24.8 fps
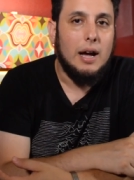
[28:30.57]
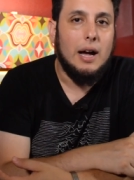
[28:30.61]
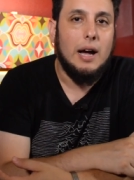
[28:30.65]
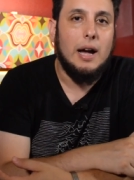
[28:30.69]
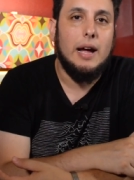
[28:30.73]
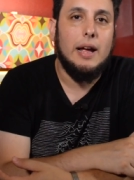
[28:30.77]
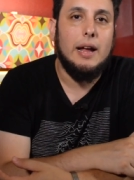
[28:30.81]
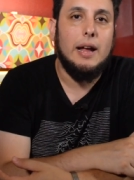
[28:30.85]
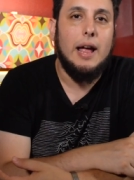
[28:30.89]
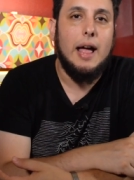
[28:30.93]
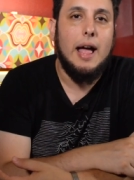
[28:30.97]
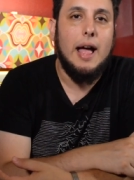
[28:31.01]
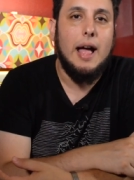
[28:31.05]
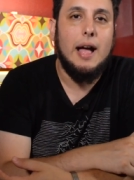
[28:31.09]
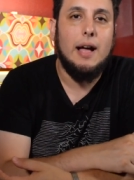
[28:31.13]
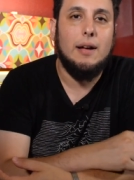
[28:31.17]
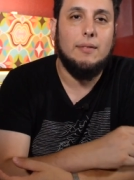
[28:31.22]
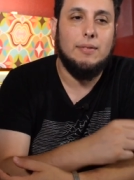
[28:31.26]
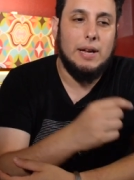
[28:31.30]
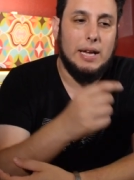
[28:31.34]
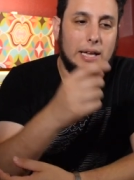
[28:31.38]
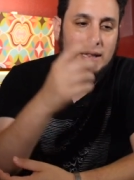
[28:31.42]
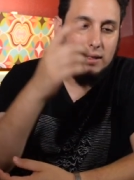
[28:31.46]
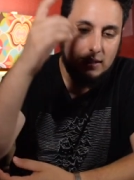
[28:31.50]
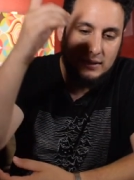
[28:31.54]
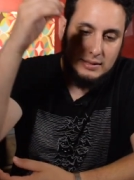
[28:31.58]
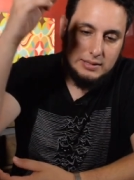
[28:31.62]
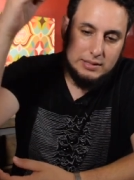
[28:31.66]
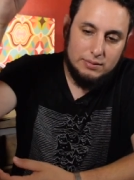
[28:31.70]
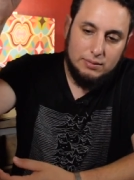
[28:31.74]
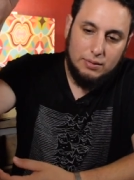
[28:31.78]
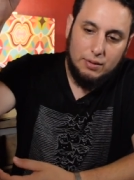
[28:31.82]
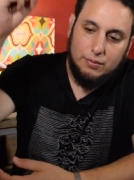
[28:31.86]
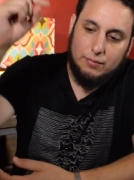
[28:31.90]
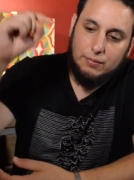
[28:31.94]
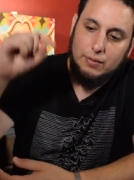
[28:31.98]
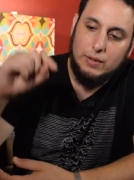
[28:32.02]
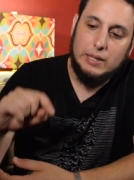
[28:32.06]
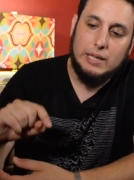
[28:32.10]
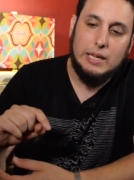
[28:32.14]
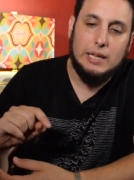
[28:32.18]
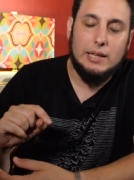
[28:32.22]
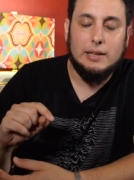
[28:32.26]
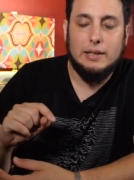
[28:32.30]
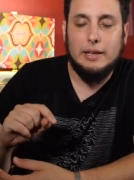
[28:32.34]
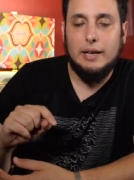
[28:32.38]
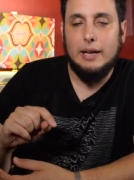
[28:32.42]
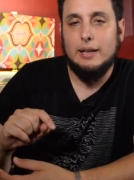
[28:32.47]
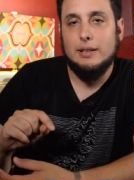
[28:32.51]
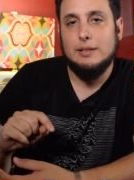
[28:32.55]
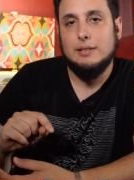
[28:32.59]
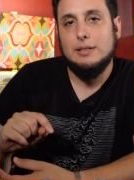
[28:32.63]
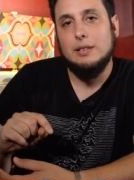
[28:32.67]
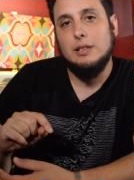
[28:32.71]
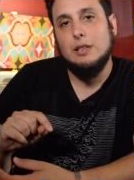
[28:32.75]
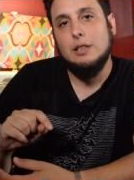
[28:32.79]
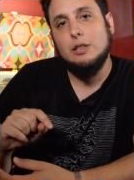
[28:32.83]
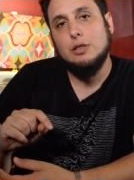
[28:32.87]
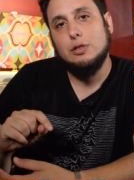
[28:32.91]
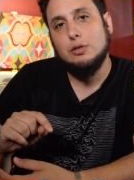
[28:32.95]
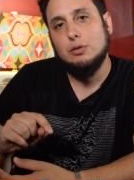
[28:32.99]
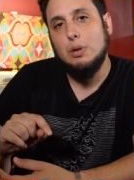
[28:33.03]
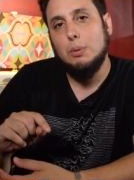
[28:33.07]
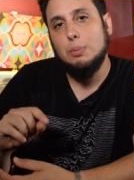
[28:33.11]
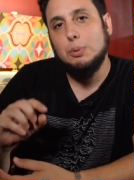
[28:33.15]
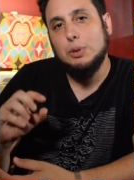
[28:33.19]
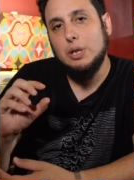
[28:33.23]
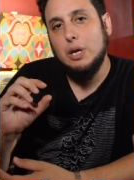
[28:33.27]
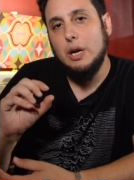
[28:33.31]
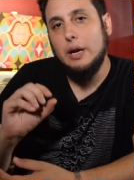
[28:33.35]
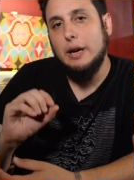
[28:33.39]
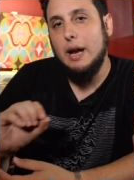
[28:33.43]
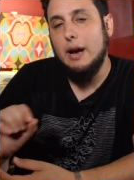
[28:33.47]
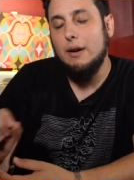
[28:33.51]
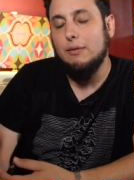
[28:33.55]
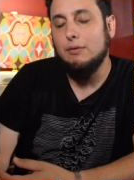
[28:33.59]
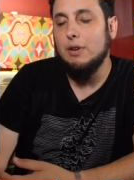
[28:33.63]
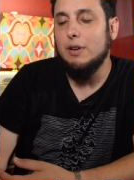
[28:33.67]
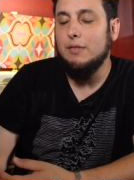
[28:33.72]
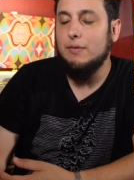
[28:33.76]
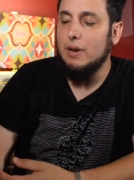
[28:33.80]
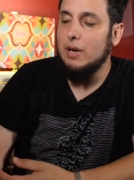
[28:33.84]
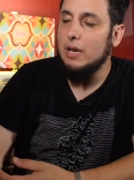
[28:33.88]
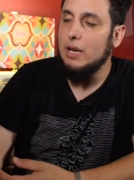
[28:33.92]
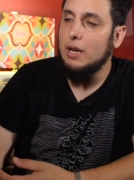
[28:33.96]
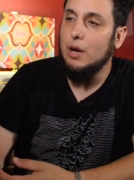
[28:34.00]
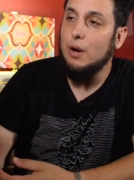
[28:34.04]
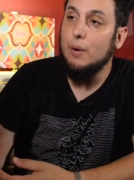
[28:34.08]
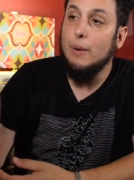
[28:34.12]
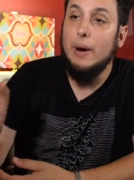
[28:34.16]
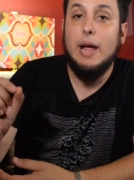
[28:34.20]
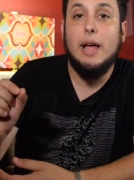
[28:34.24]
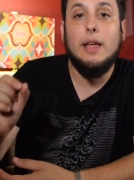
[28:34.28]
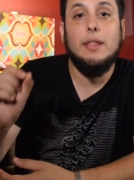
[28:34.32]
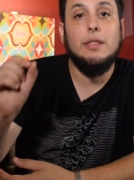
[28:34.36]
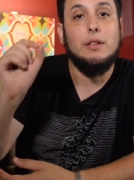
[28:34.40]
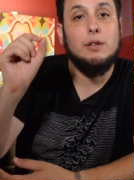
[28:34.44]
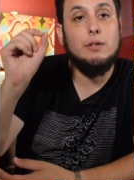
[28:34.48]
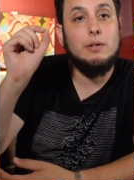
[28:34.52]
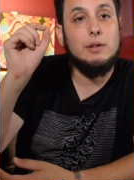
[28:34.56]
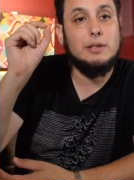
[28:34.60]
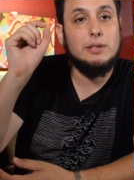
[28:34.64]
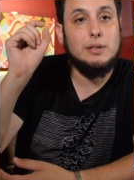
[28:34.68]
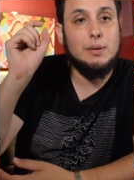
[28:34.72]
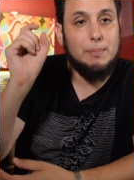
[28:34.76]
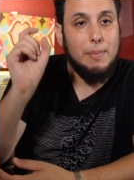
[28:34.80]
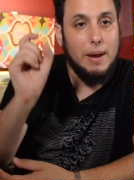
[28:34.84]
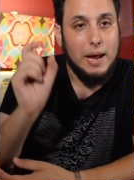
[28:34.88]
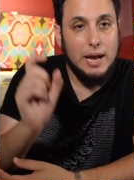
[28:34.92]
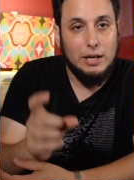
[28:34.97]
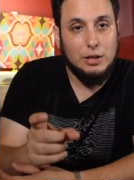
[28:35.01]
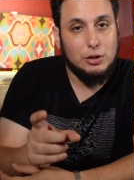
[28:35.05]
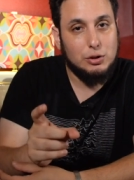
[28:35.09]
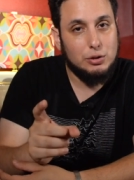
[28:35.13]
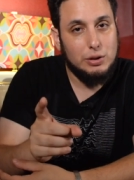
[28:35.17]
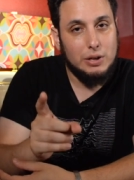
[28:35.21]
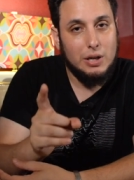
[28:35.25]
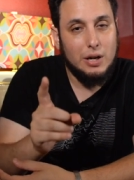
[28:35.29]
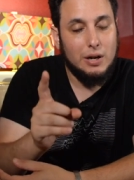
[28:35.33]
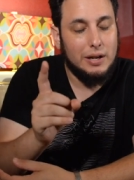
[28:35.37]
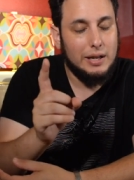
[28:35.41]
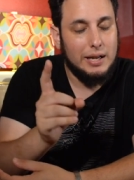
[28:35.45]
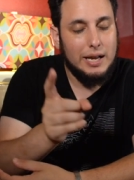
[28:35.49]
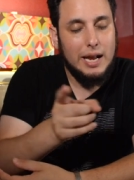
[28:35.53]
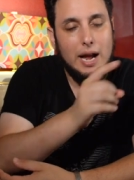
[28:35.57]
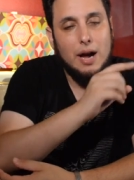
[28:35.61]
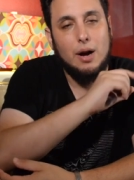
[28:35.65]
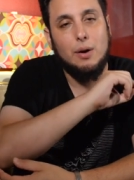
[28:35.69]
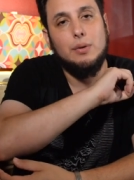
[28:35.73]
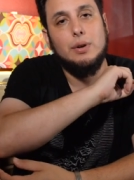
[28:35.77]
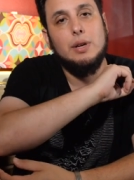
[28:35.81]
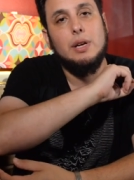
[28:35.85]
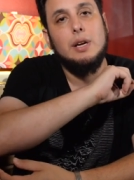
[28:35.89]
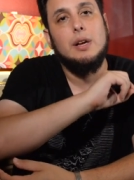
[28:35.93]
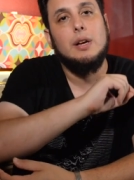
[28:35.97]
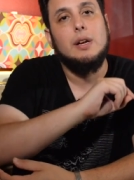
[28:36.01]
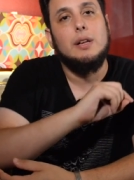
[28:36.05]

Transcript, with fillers: I have a list of affiliate links in the description on every video, and there is a Patreon account